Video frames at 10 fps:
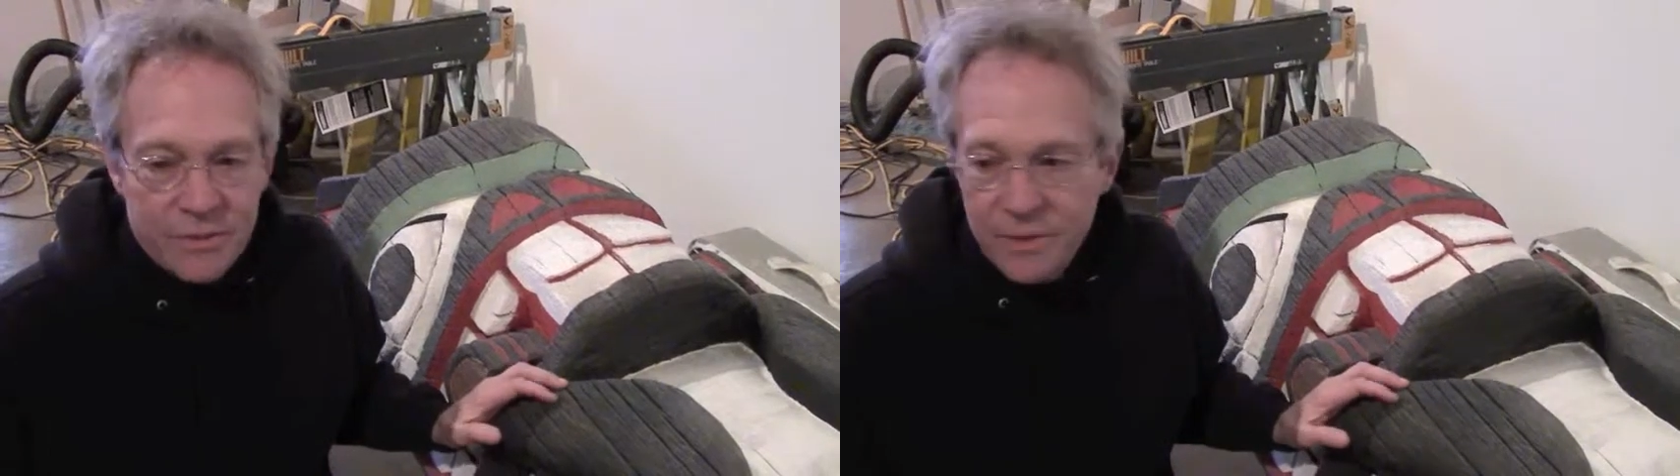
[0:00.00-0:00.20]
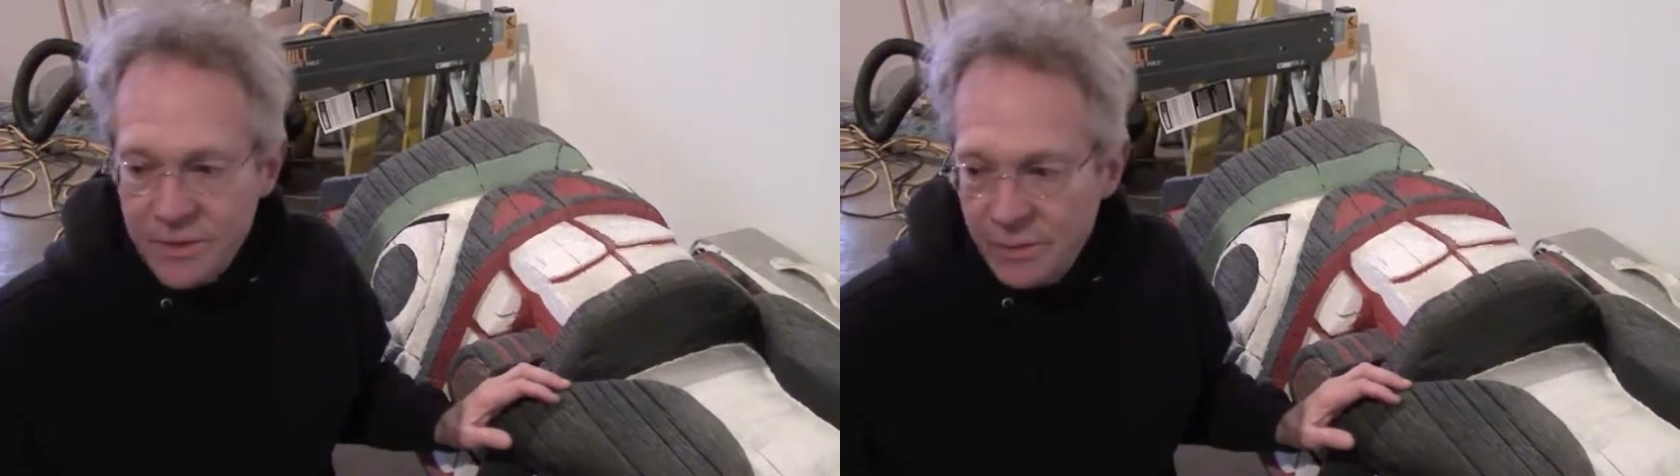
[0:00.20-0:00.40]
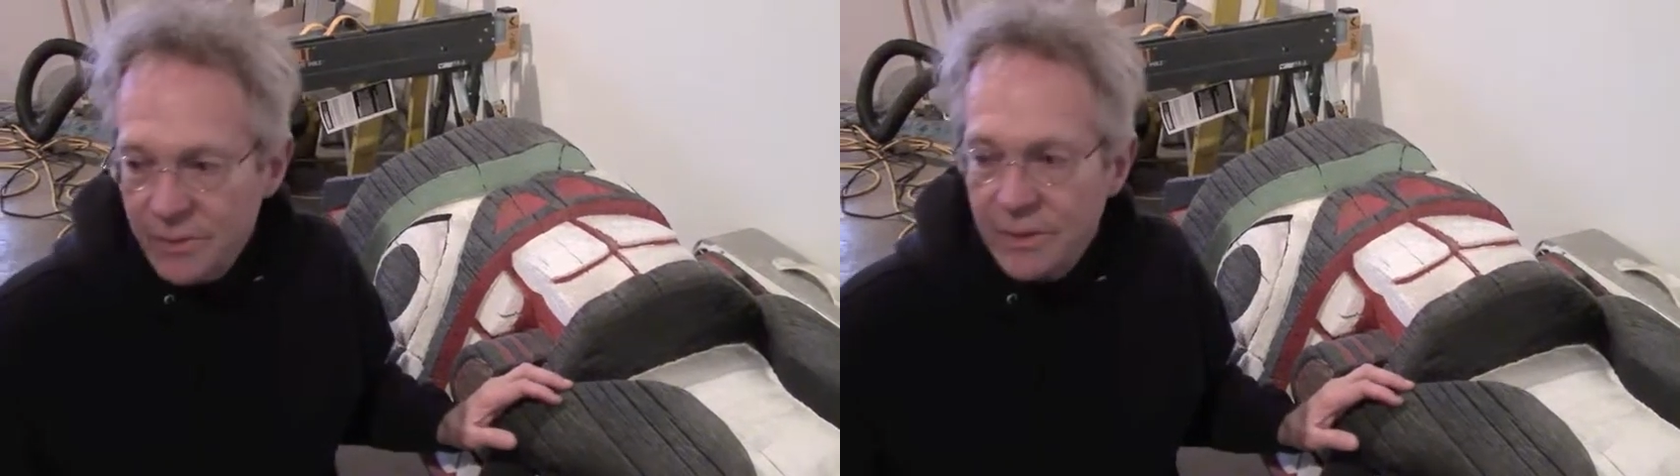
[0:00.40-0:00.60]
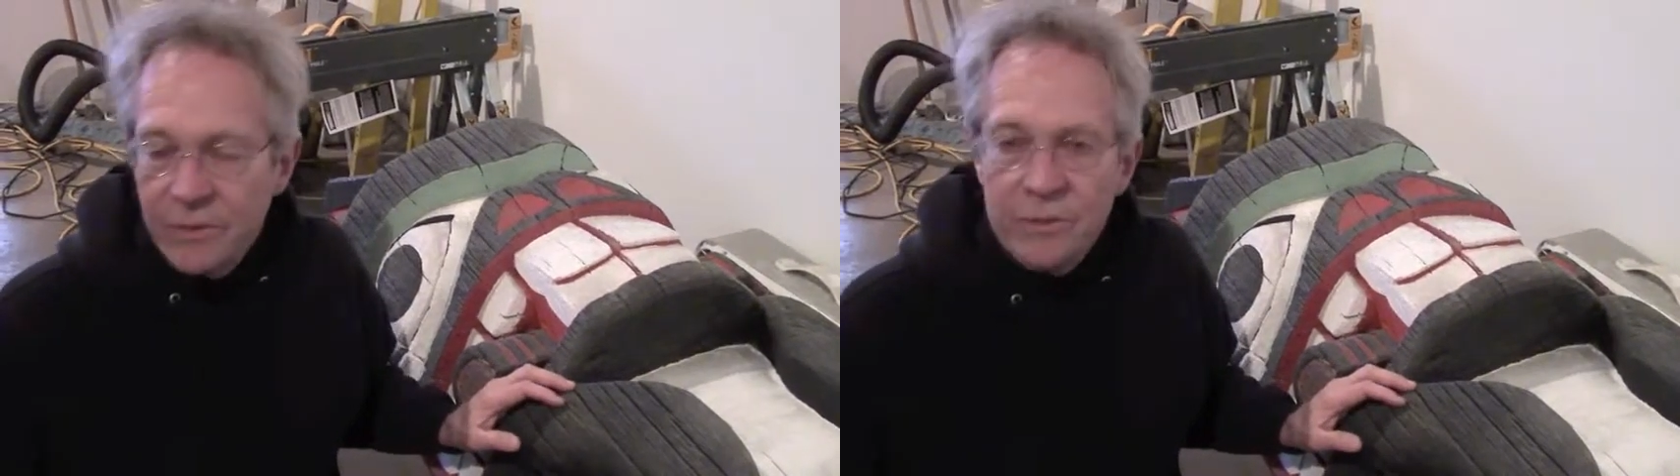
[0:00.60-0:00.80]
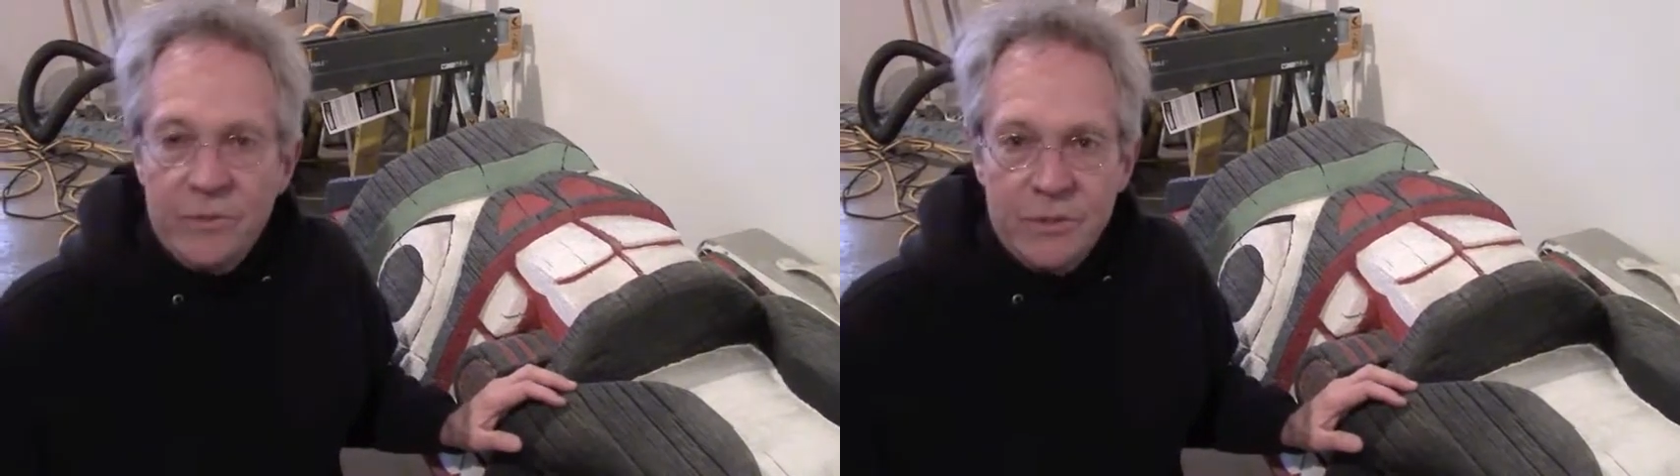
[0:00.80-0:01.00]
than some of the
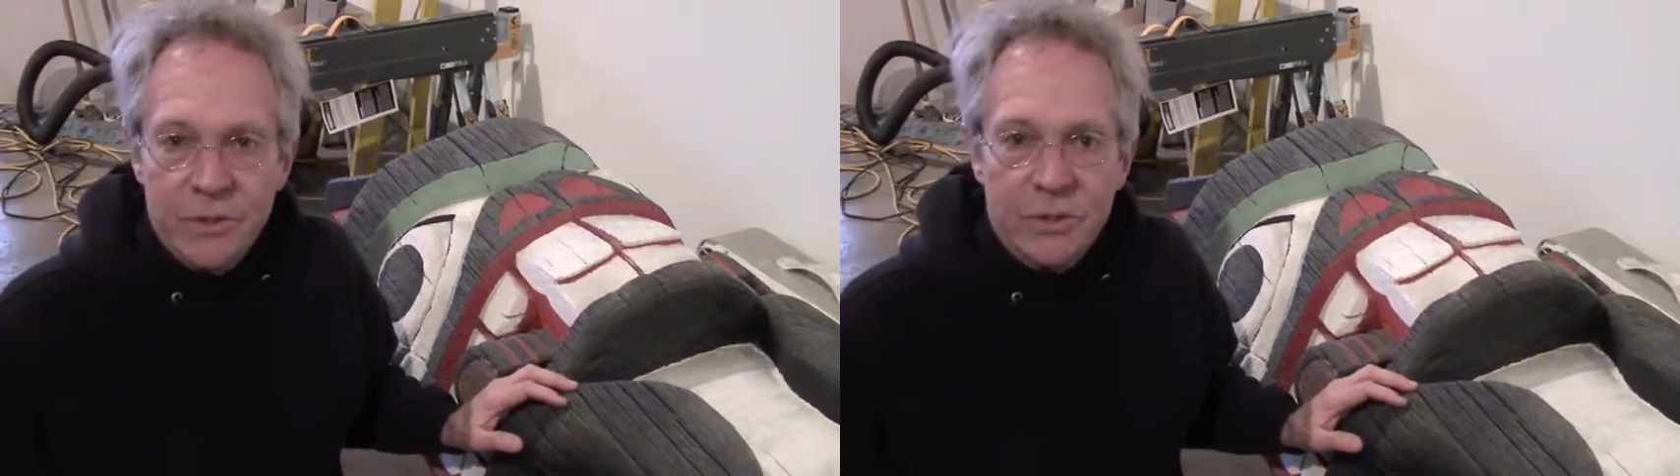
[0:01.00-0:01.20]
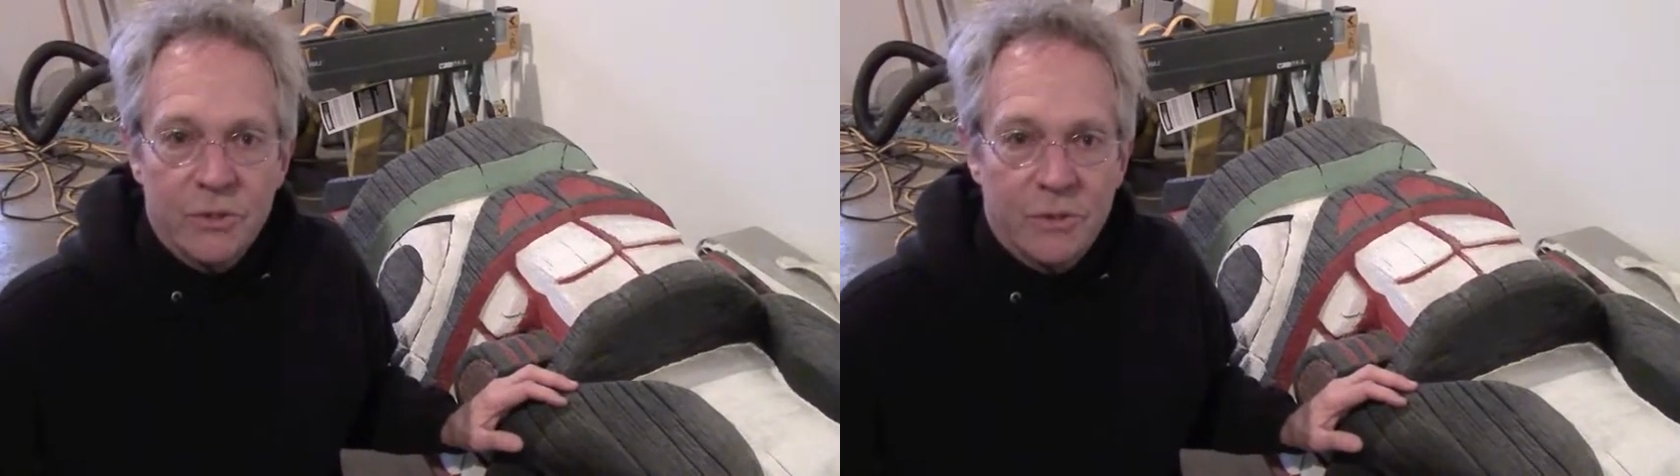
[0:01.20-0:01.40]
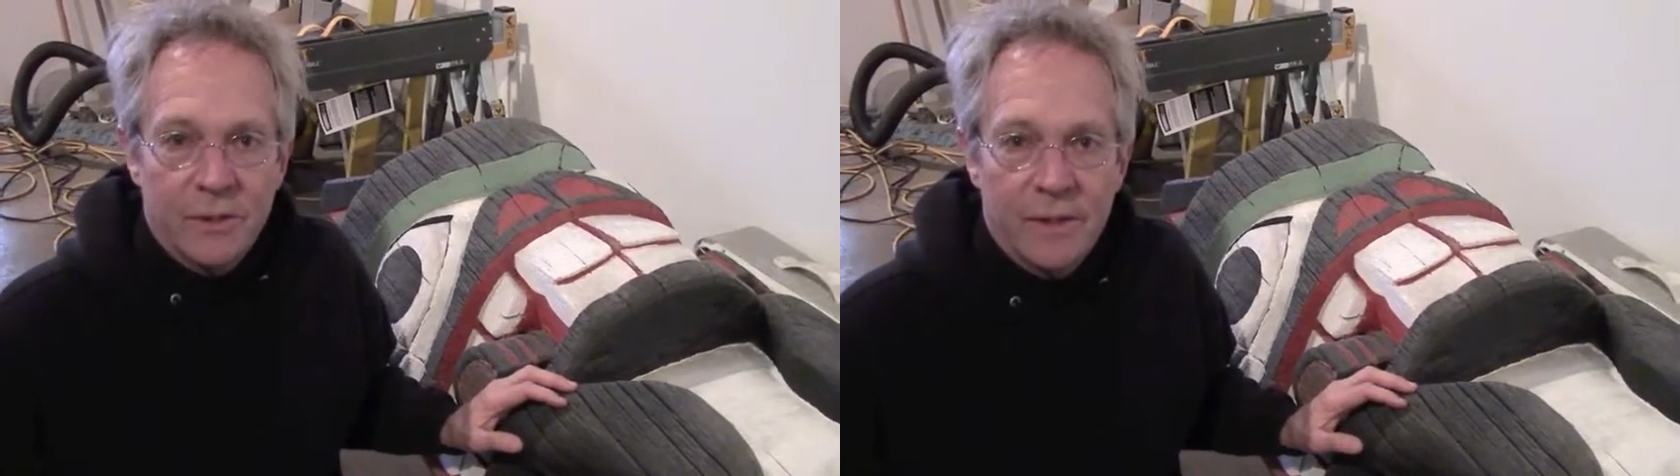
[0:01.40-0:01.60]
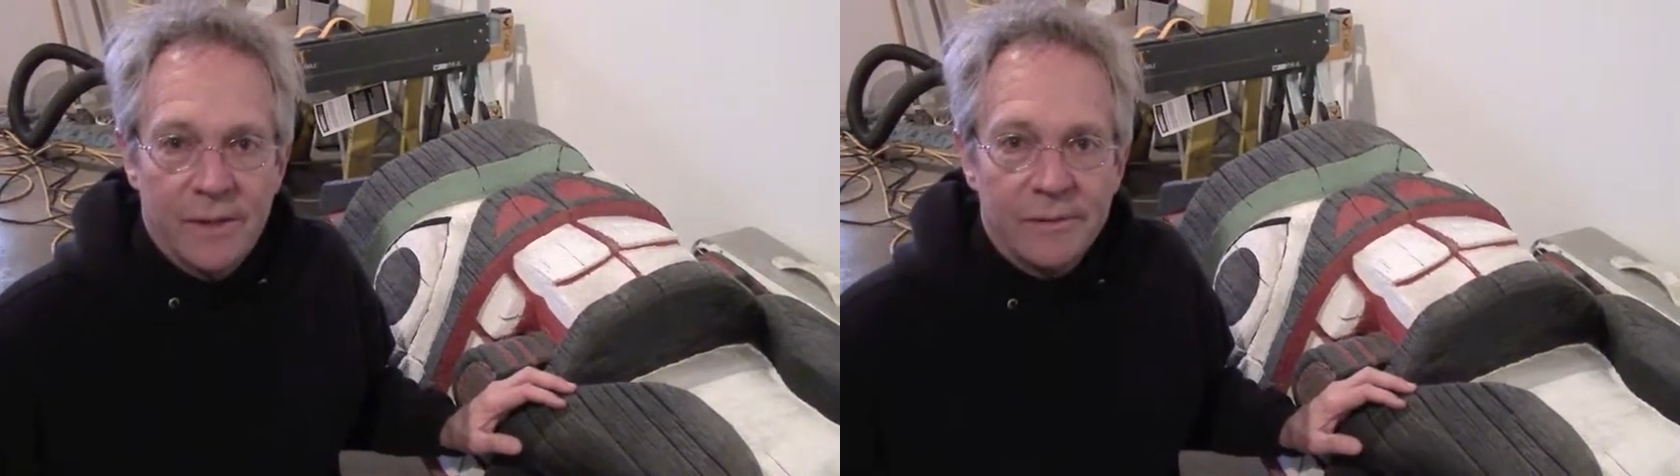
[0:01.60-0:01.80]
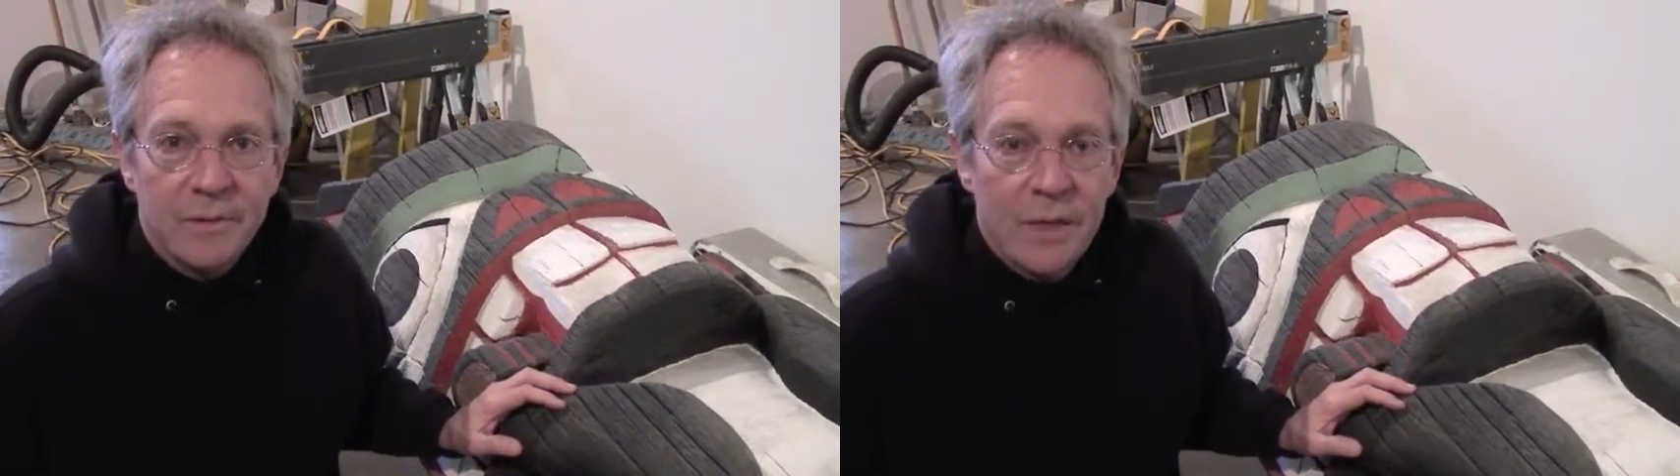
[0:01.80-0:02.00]
other traditional